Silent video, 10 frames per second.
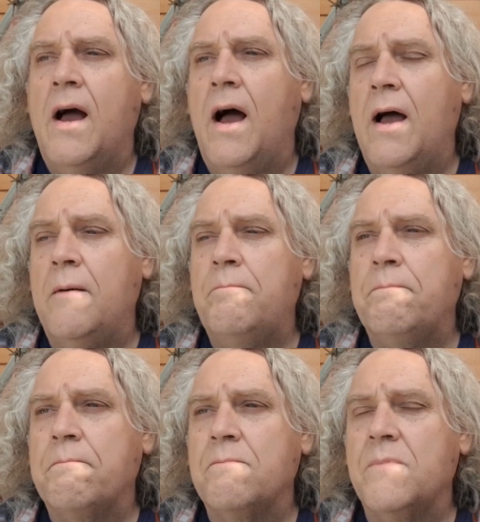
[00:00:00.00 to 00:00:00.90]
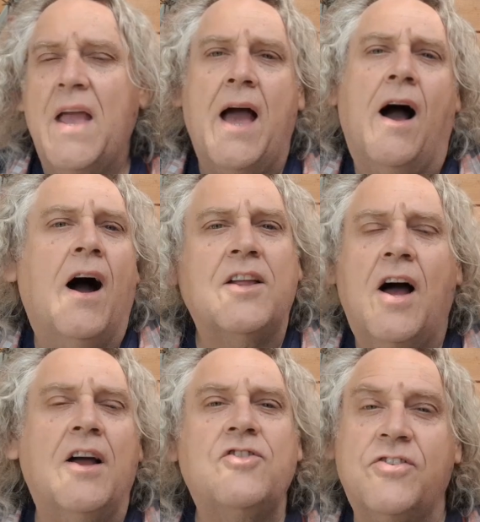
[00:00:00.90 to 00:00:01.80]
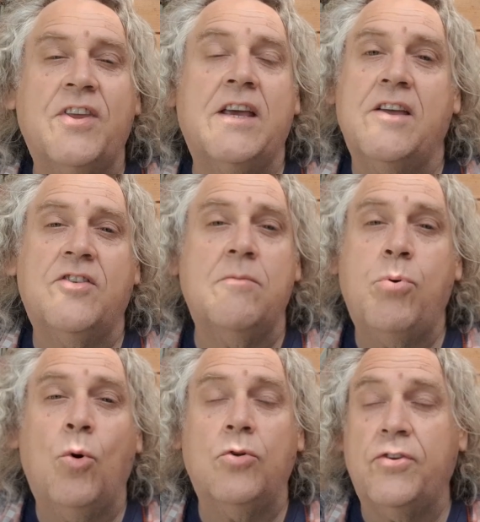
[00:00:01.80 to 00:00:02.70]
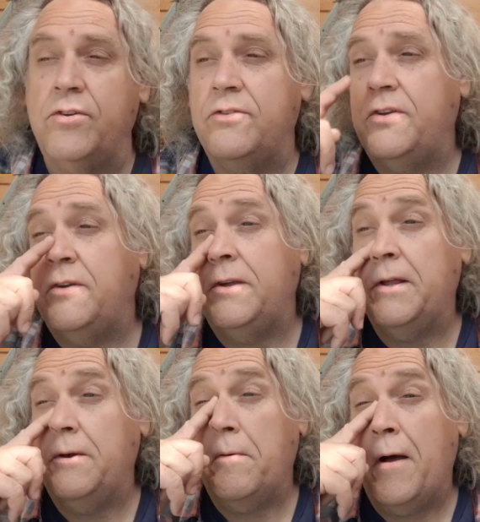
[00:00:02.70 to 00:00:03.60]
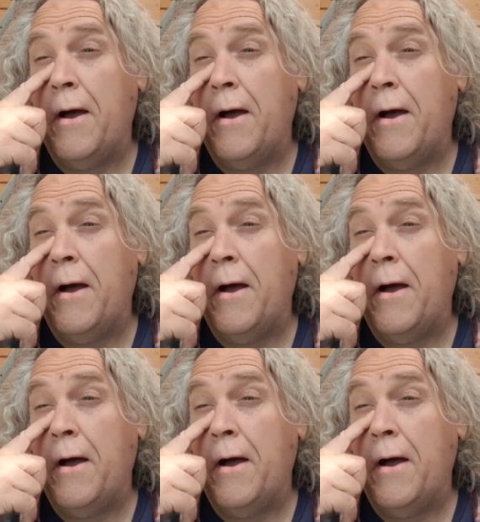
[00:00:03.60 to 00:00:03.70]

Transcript: Um, yeah, I, I just think it's important, you know,